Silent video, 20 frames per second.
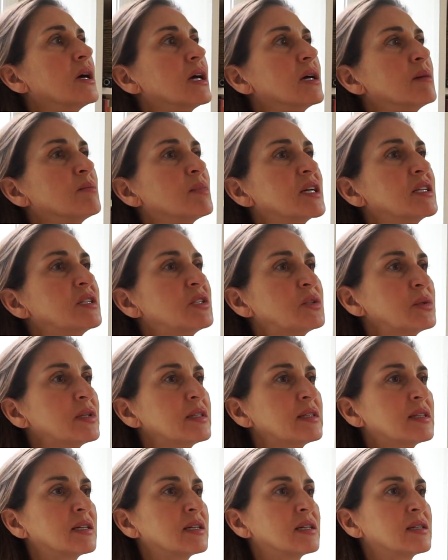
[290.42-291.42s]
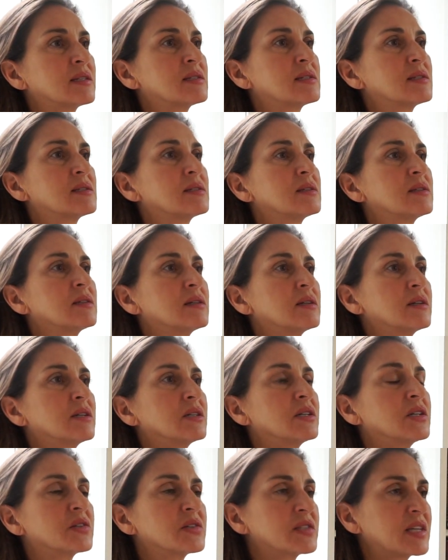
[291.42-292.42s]
And by doing this,
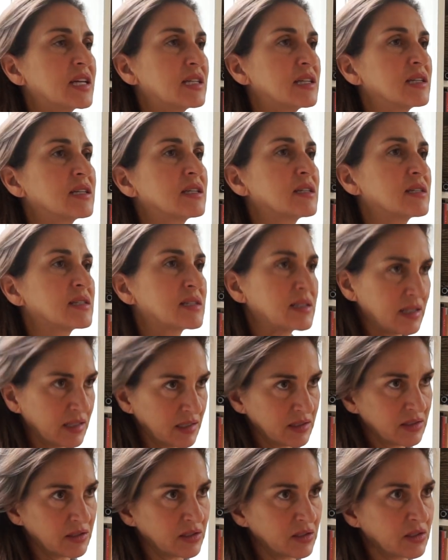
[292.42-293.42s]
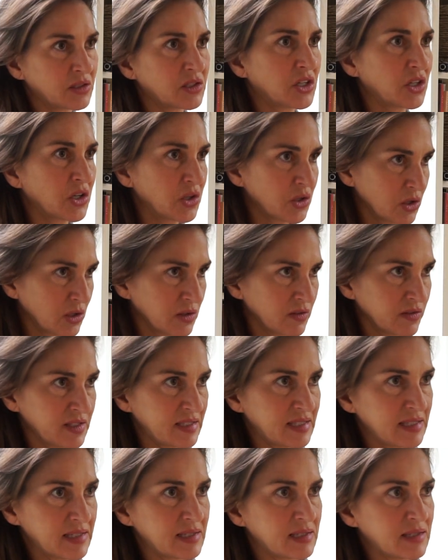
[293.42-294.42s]
you're sending a signal to your
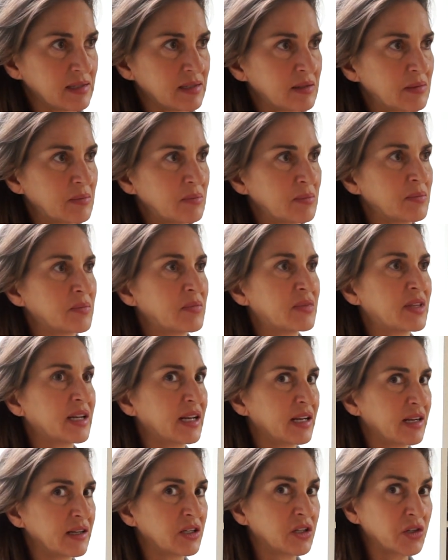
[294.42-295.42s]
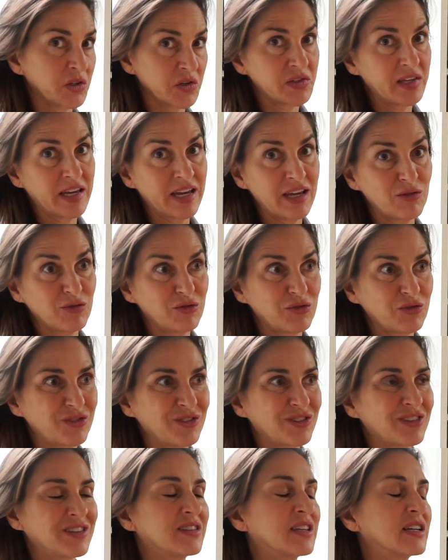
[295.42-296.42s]
nervous system that you're safe,
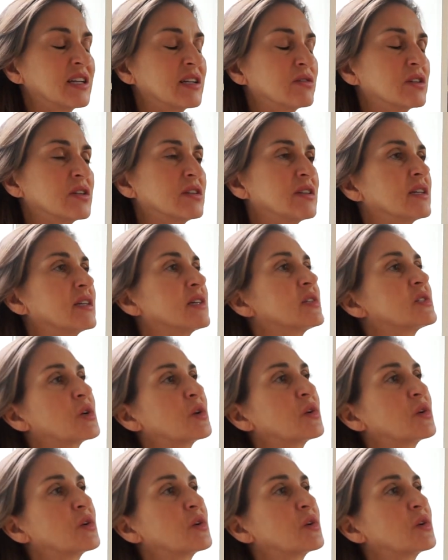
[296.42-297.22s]
that everything is